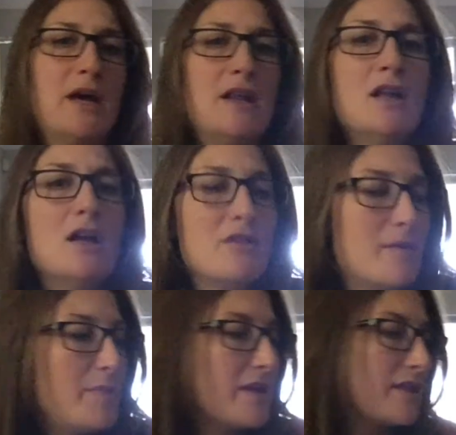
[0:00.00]
But
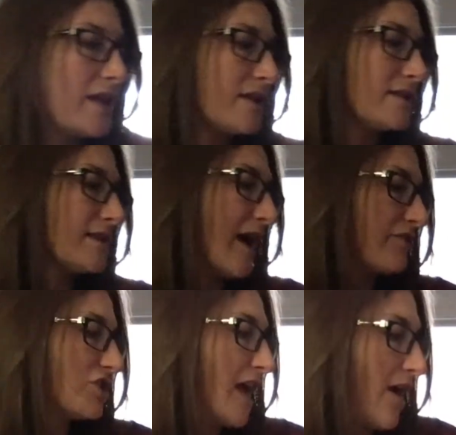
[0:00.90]
the big thing is to have
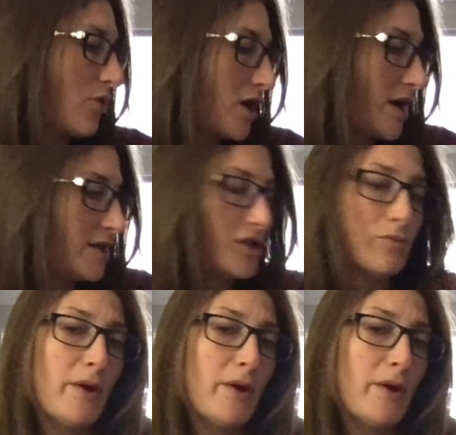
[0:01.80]
a shower and to do my